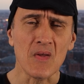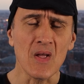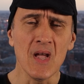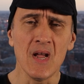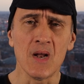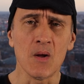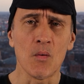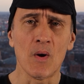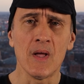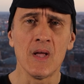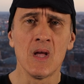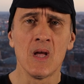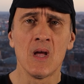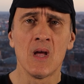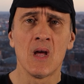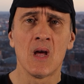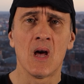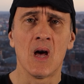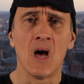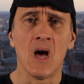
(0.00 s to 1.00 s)
anyway,
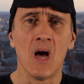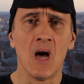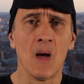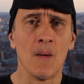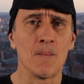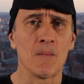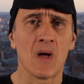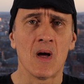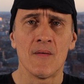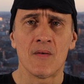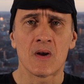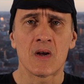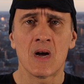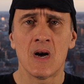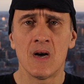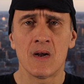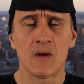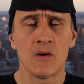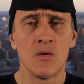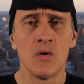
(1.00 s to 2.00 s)

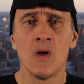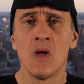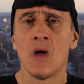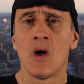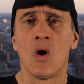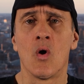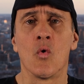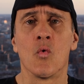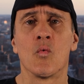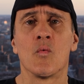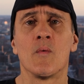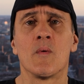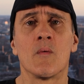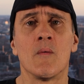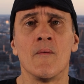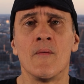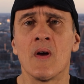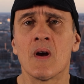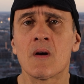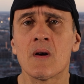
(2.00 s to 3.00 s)
avocado,
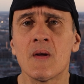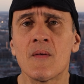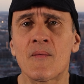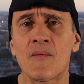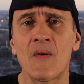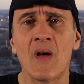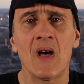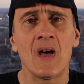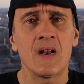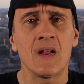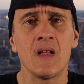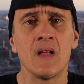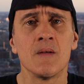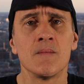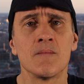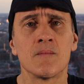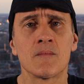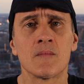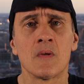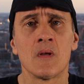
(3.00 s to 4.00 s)
very fatty,
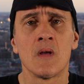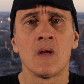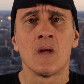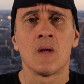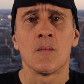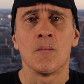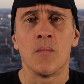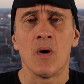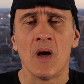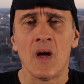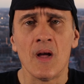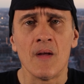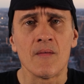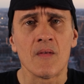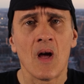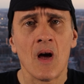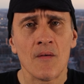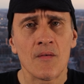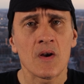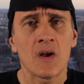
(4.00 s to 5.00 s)
but
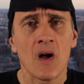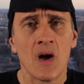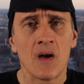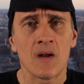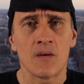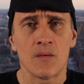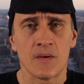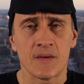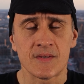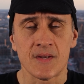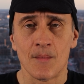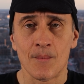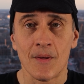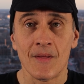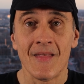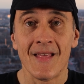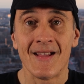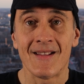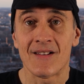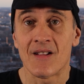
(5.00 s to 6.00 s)
avocado is
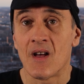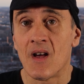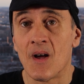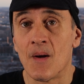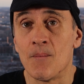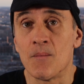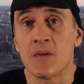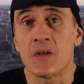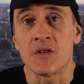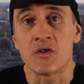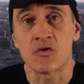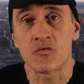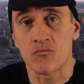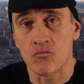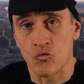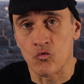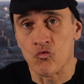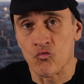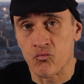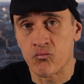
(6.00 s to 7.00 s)
something that is
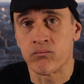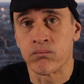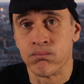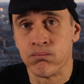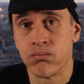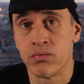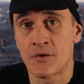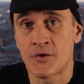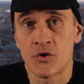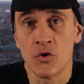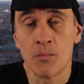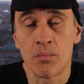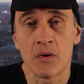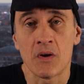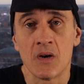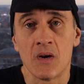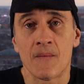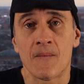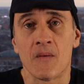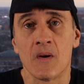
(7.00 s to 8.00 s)
super
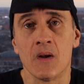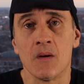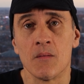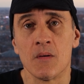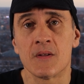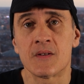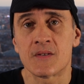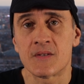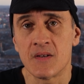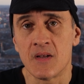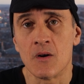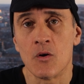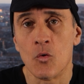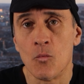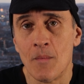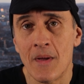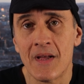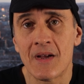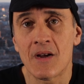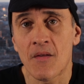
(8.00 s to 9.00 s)
good for you. It's
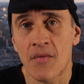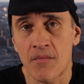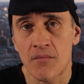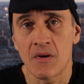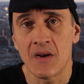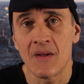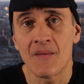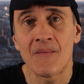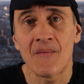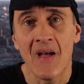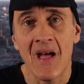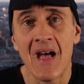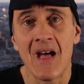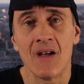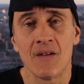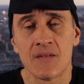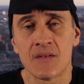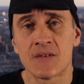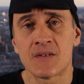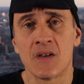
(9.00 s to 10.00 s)
omega-3
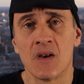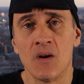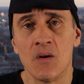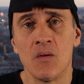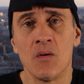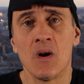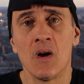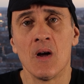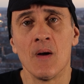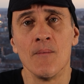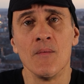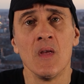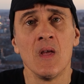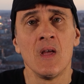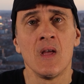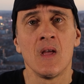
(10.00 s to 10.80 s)
fat. So